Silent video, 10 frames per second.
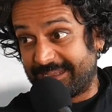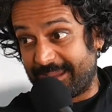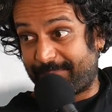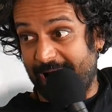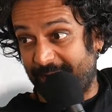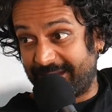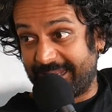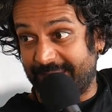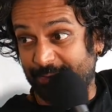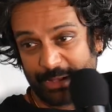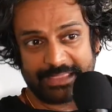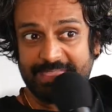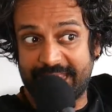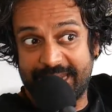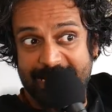Apparently, they're like
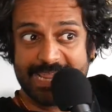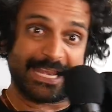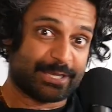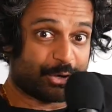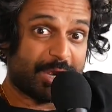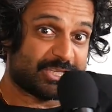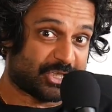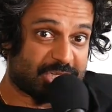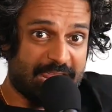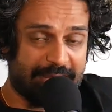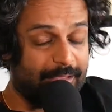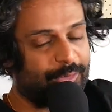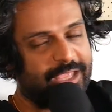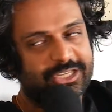the Indian Christian. They were like,